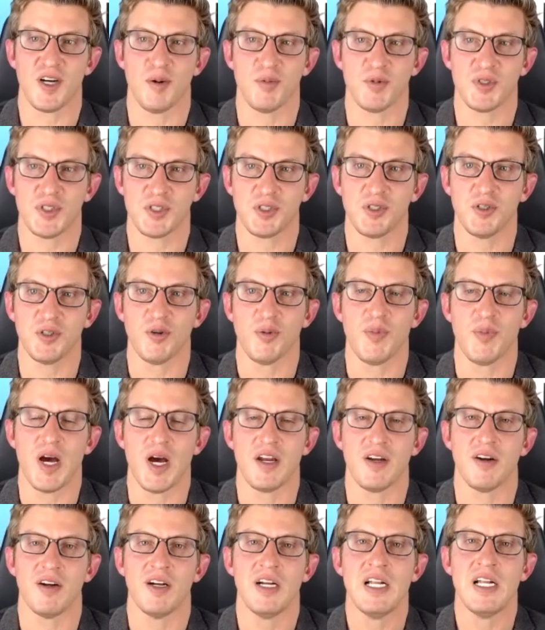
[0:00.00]
which is a good
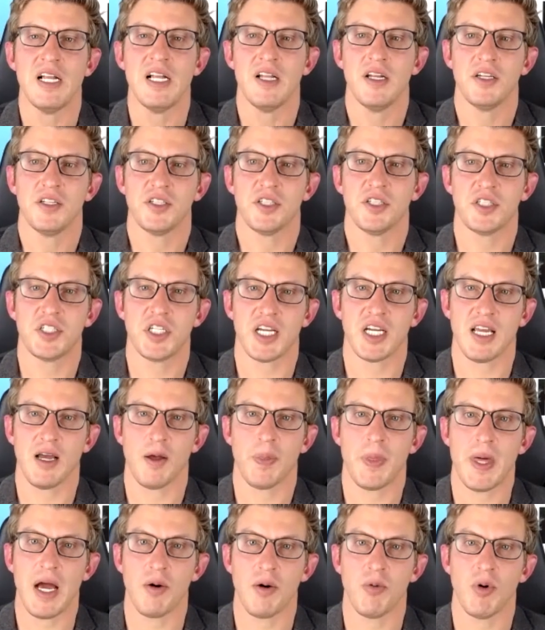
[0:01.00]
reminder to check out
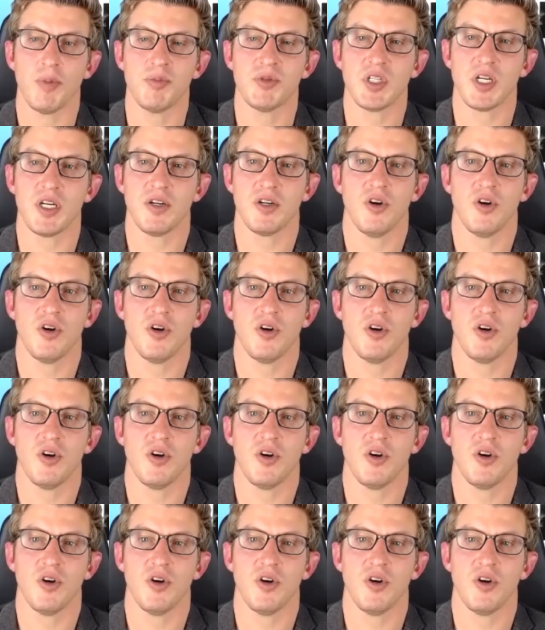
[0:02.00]
that website.